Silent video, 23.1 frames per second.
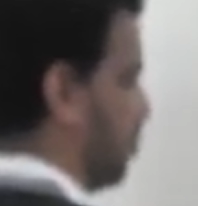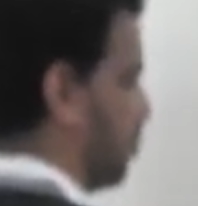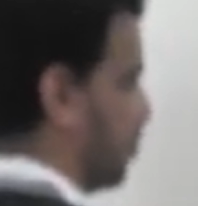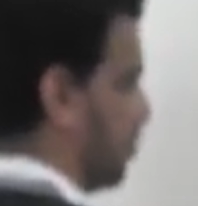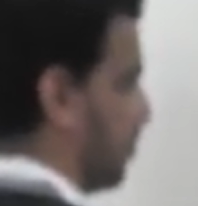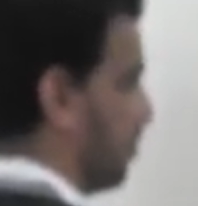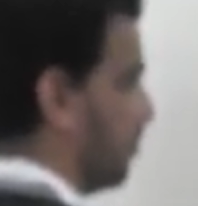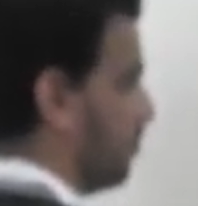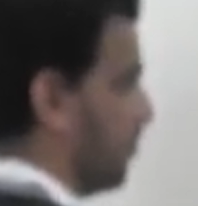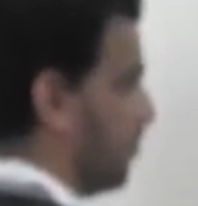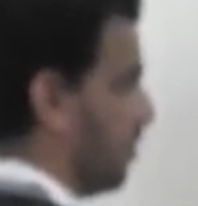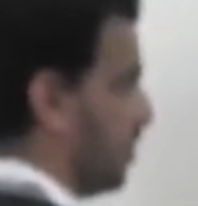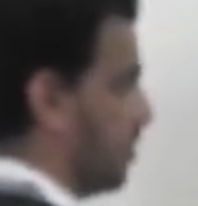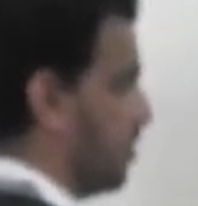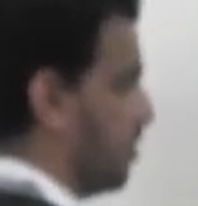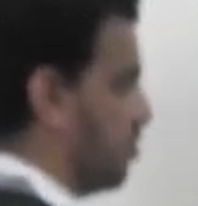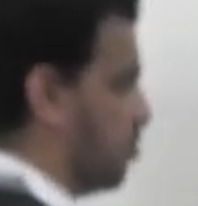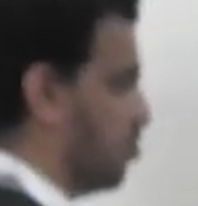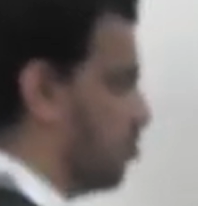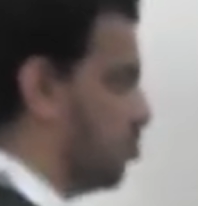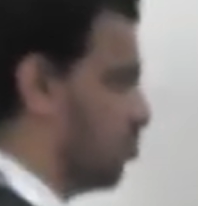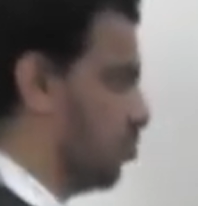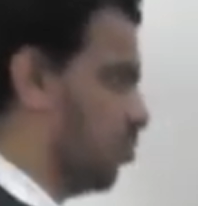Okay,
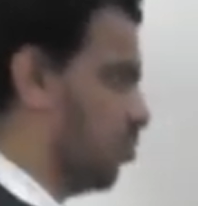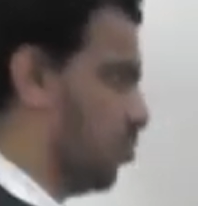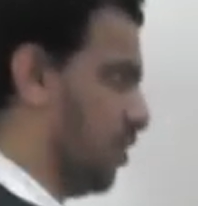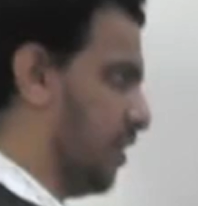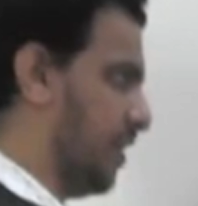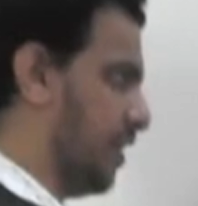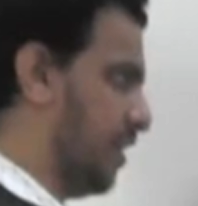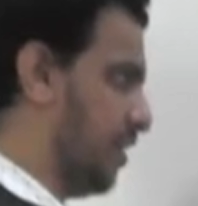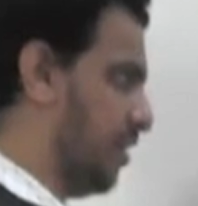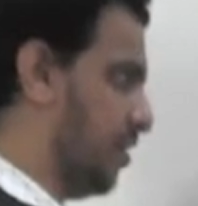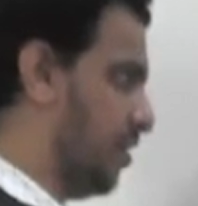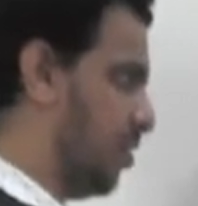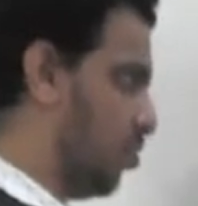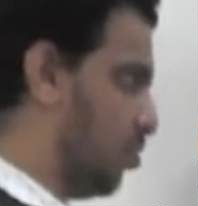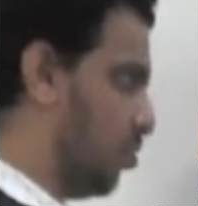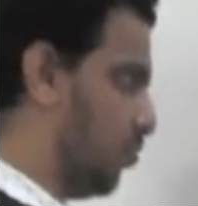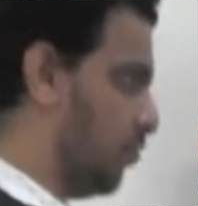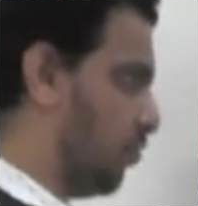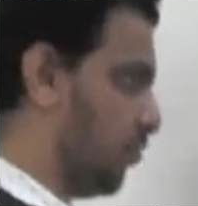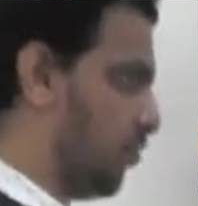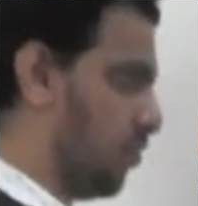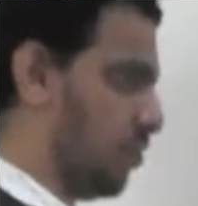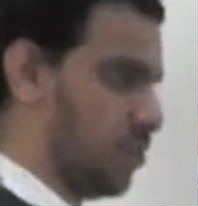so area
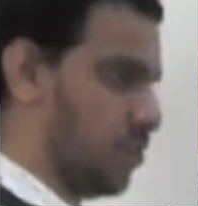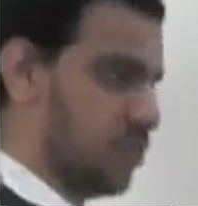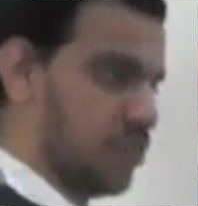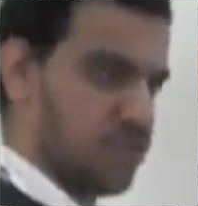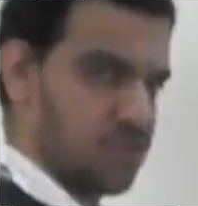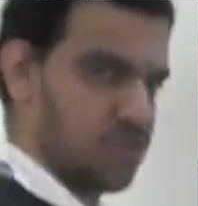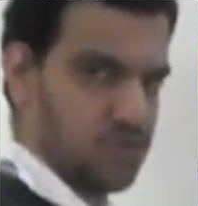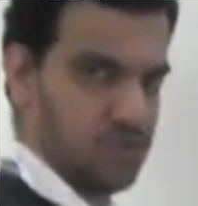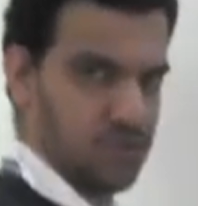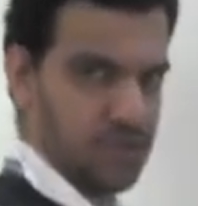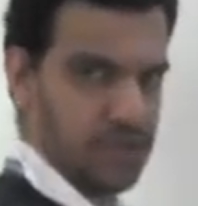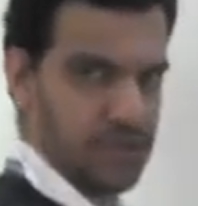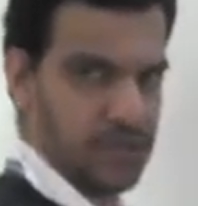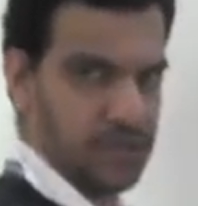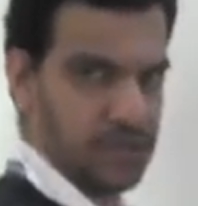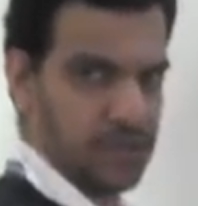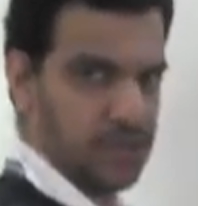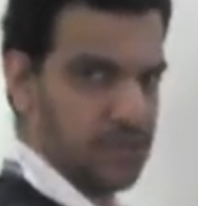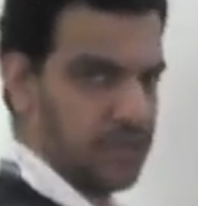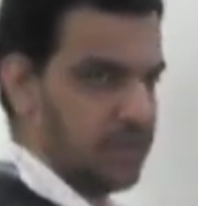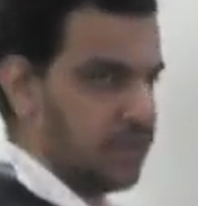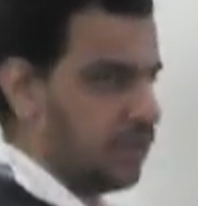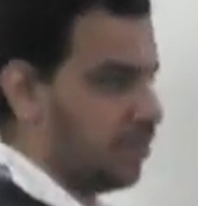of
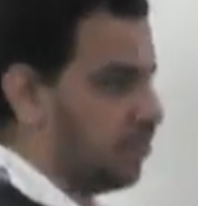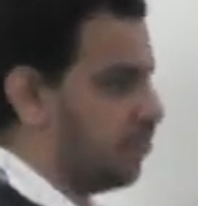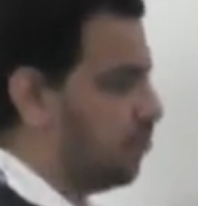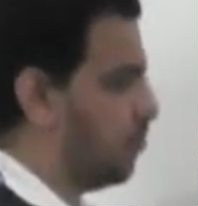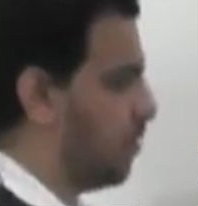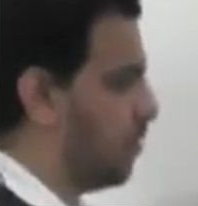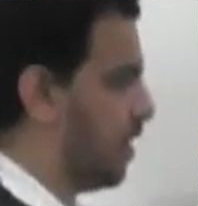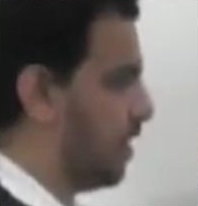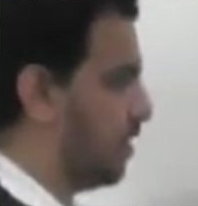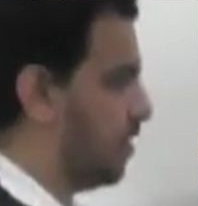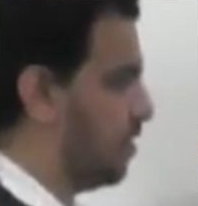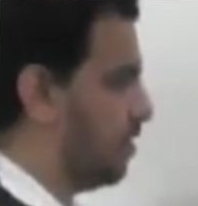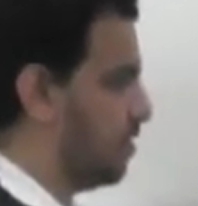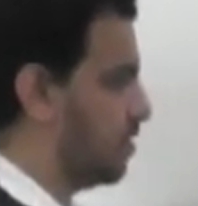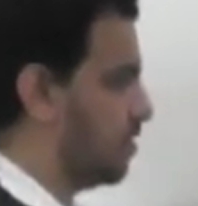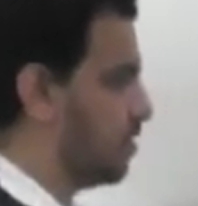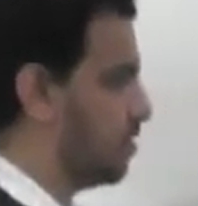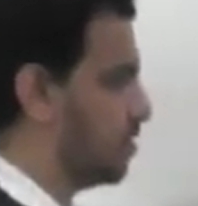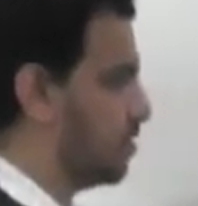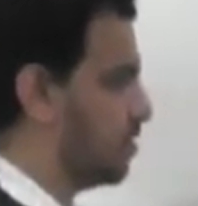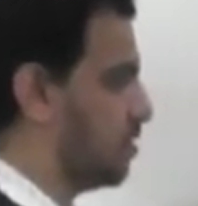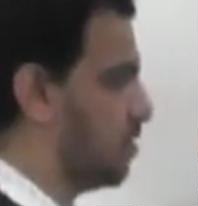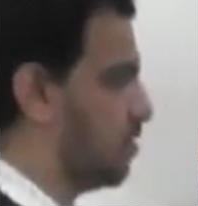square
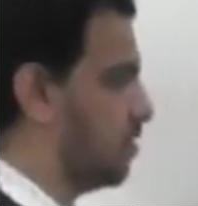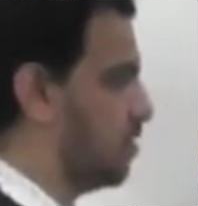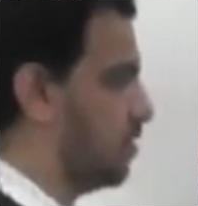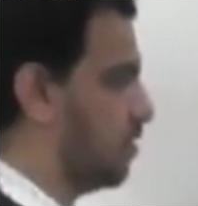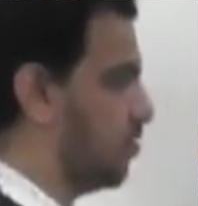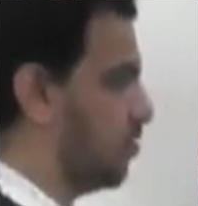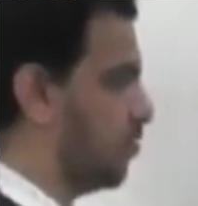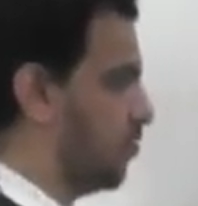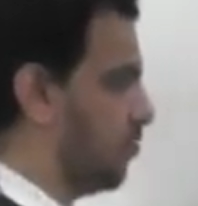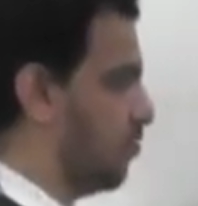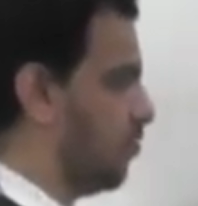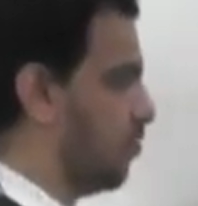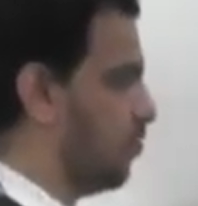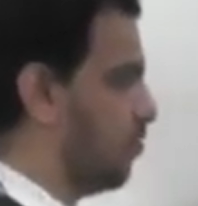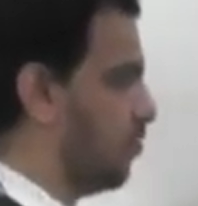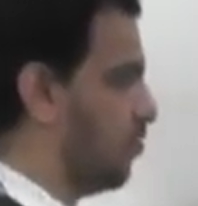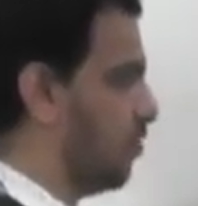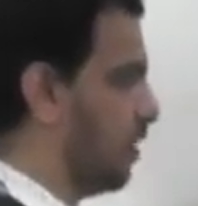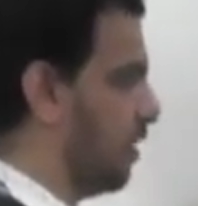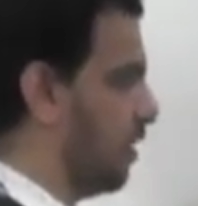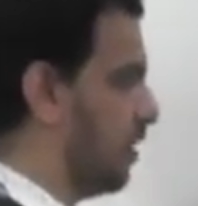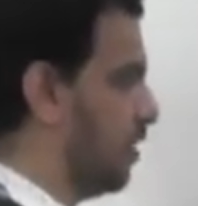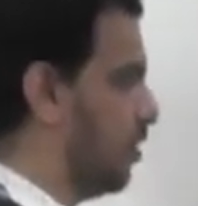minus
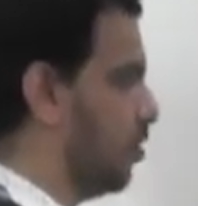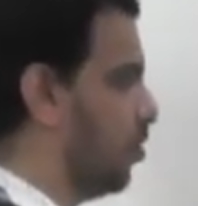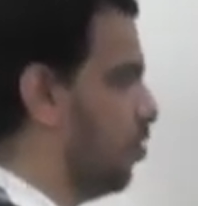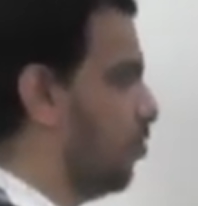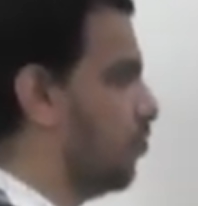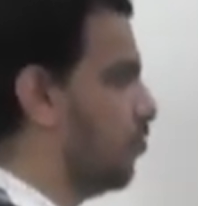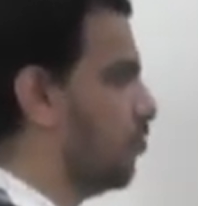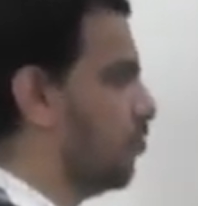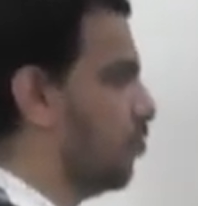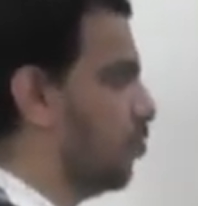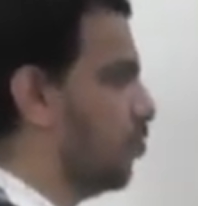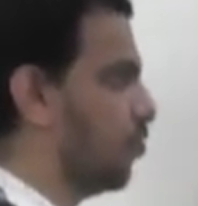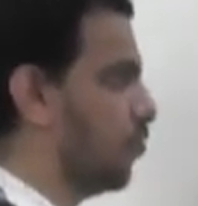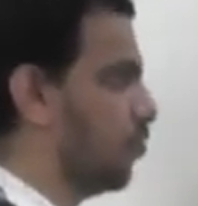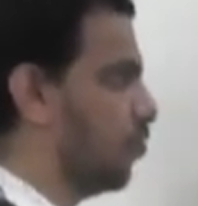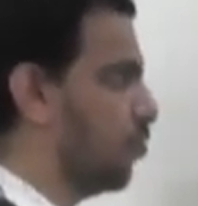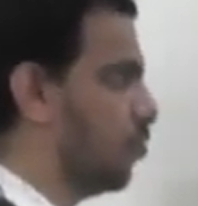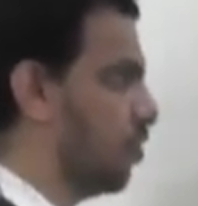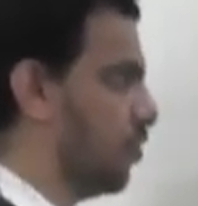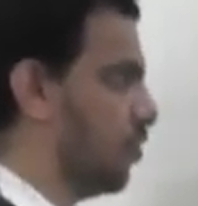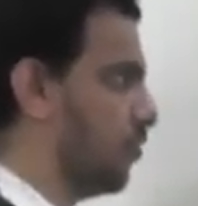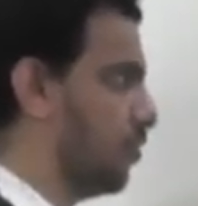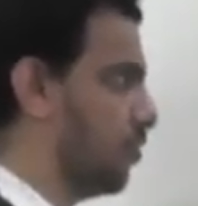area of
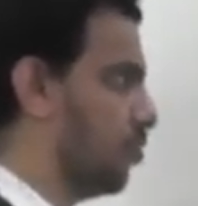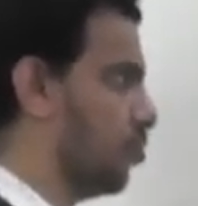441